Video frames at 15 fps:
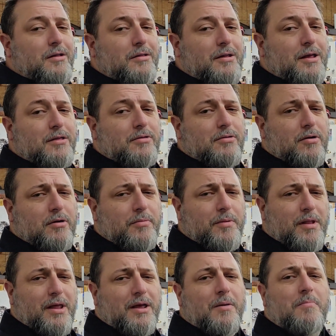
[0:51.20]
let's talk
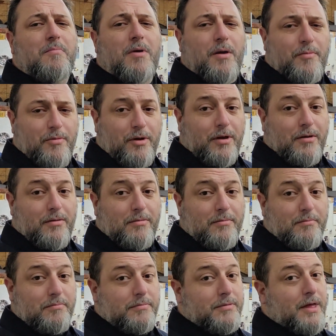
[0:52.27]
about like a memory
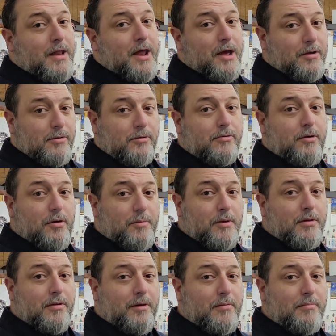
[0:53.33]
that actually taught me
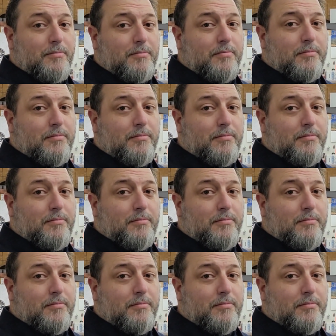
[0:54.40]
something.